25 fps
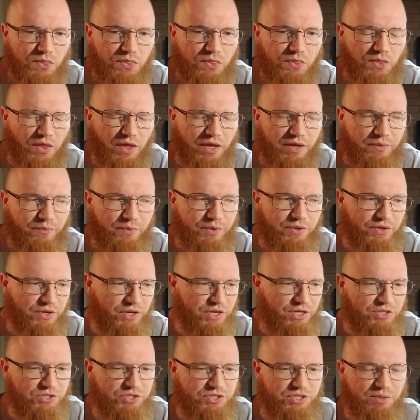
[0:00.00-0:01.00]
Like, when you
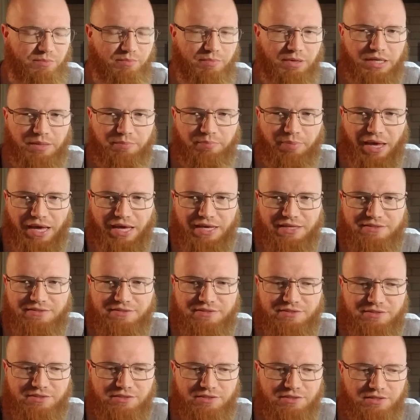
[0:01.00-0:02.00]
hear somebody
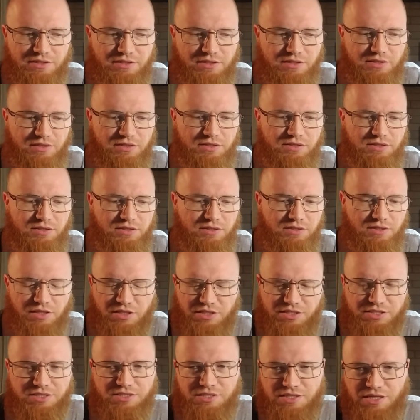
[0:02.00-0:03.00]
paints, and
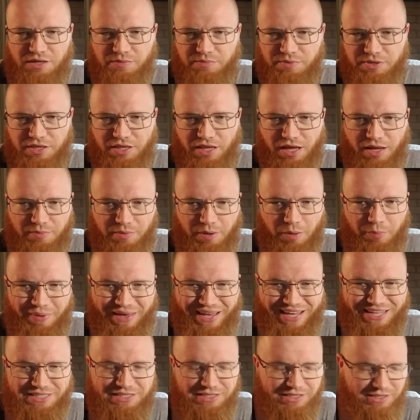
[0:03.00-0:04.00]
this is going to be a lot about
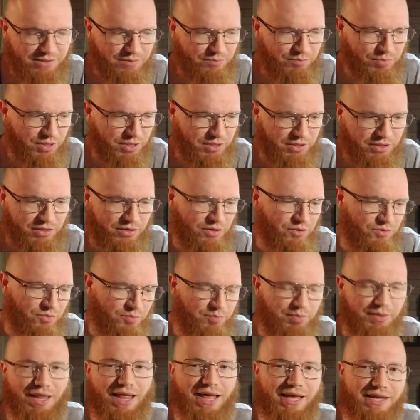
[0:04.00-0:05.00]
painting, but, you know,
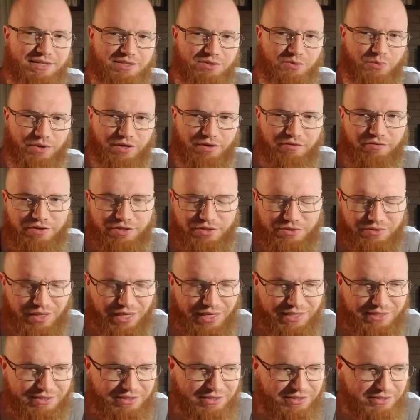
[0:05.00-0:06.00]
apply it to whatever you
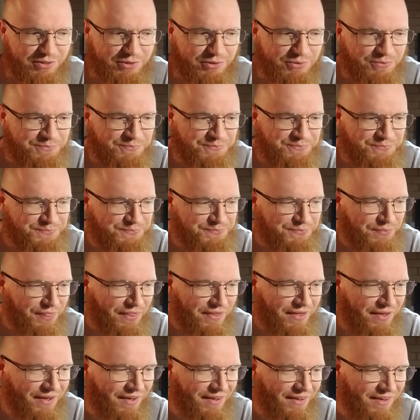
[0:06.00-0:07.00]
like to do.
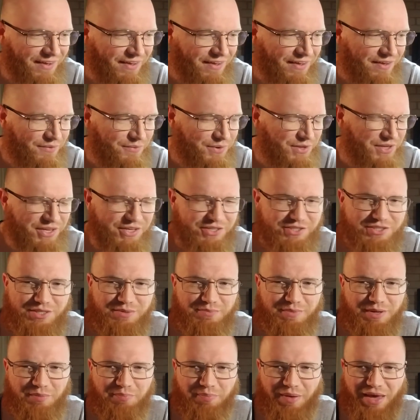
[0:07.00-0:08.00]
When you hear
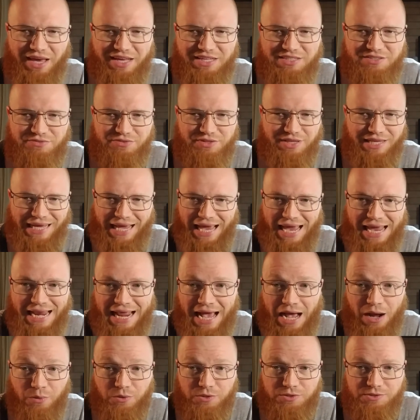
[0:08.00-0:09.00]
somebody paints for like 8
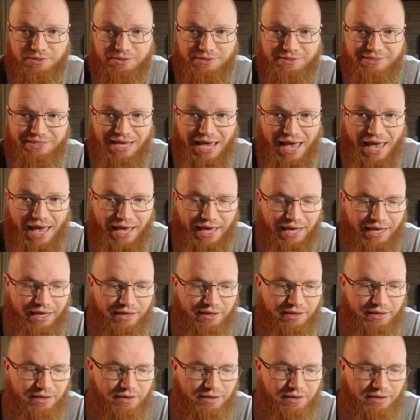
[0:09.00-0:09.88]
hours a day,